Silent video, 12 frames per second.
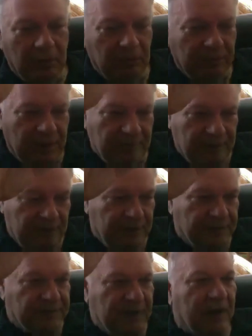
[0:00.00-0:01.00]
The old
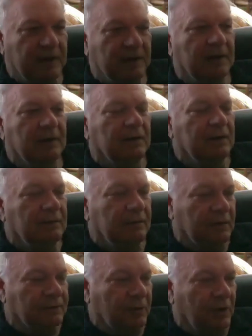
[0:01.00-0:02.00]
covenant is dead.
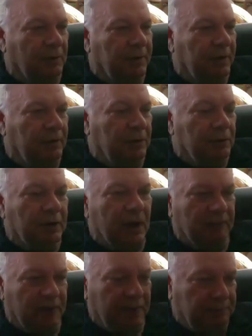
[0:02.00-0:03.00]
There's going to be a new
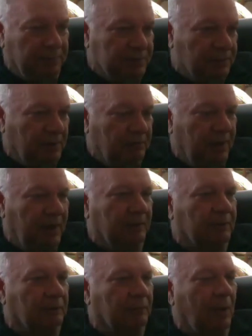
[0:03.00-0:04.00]
covenant between me
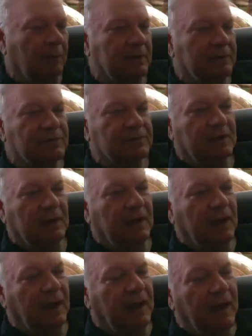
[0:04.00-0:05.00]
and the Romans.
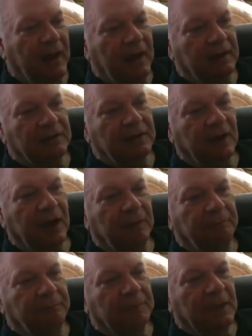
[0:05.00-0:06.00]
And
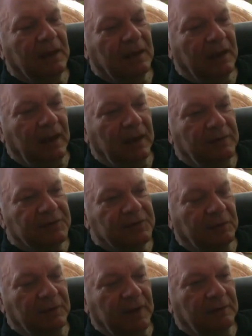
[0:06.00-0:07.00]
um, and
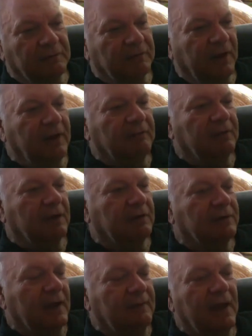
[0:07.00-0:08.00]
so then the
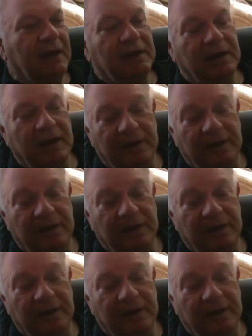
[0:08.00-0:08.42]
Flavian, and then